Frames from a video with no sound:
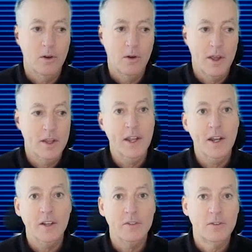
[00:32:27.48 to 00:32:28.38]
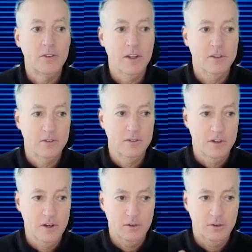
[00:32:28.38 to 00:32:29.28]
and then it's
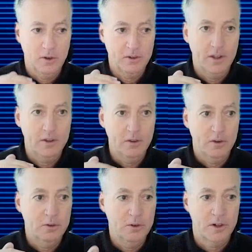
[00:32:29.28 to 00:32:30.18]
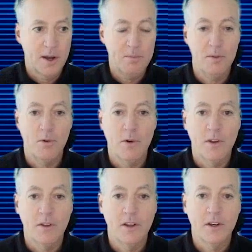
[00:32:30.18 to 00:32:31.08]
those are a couple of
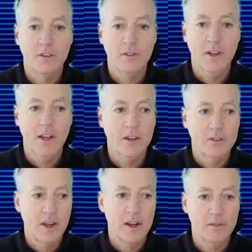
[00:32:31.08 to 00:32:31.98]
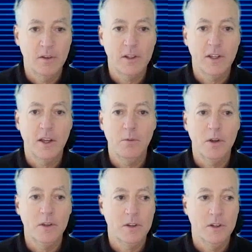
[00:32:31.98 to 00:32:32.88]
important things. And then it's kind of looking at
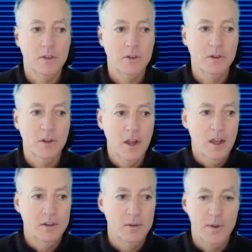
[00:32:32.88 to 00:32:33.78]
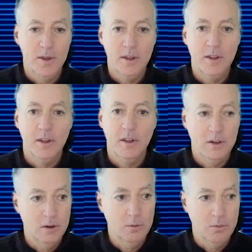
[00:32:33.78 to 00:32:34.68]
what you can do to be,
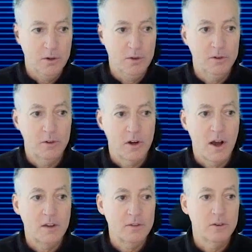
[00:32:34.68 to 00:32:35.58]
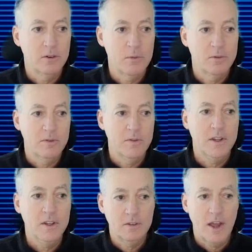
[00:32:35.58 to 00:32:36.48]
reduce your cost in terms of
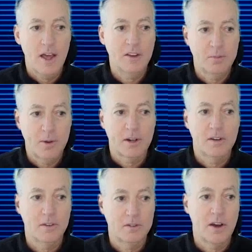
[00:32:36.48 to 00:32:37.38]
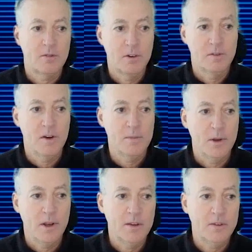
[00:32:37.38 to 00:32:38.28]
each aspect of the software
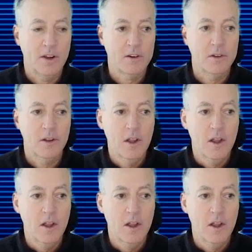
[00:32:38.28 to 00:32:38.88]
development lifecycle.